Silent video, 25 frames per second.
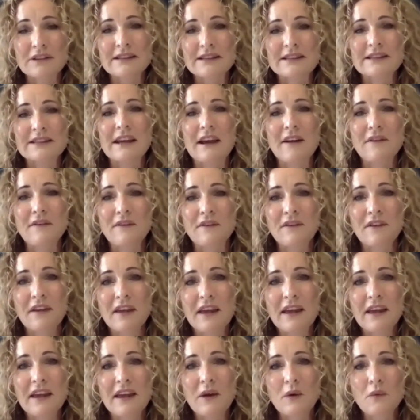
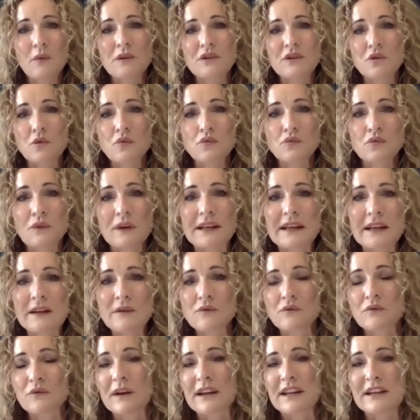Stuff which
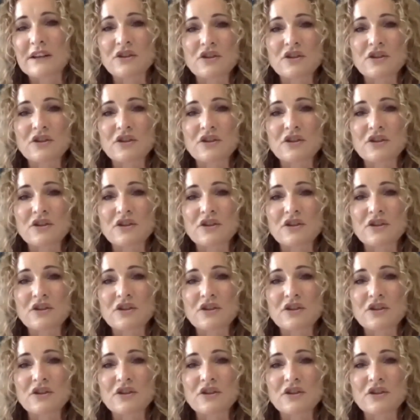already